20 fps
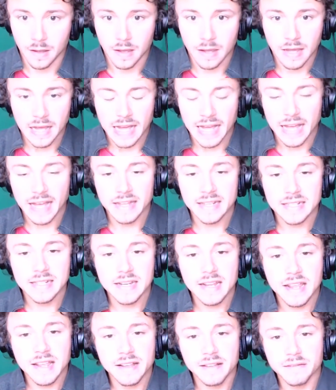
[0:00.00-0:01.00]
I
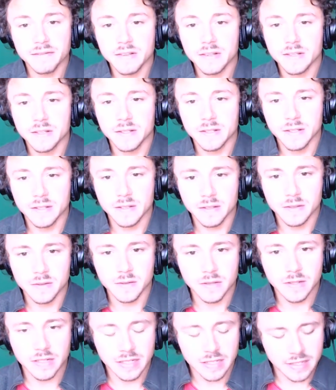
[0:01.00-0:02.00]
never
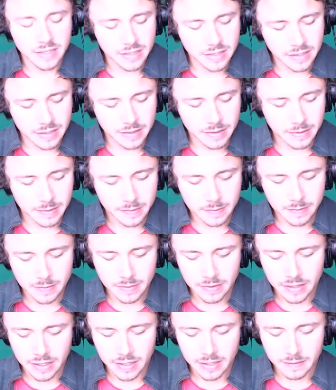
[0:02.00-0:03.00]

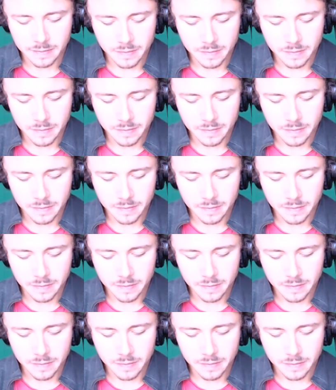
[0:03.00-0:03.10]
dreamed I'd